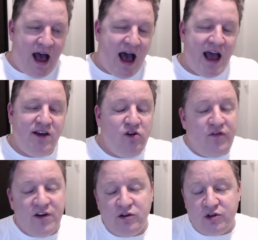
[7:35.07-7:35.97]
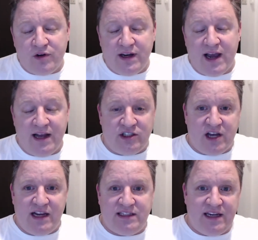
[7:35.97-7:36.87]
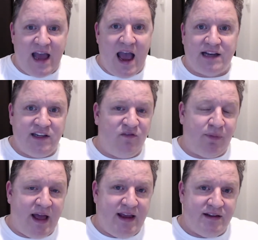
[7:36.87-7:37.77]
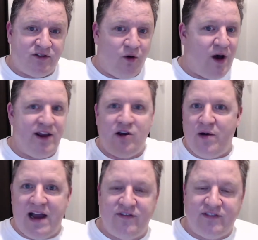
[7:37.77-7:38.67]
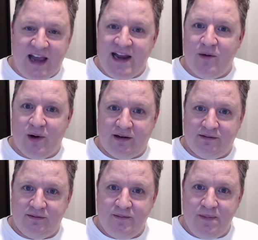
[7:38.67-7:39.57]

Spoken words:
Are you filtering and chasing active players, or are you going after anyone?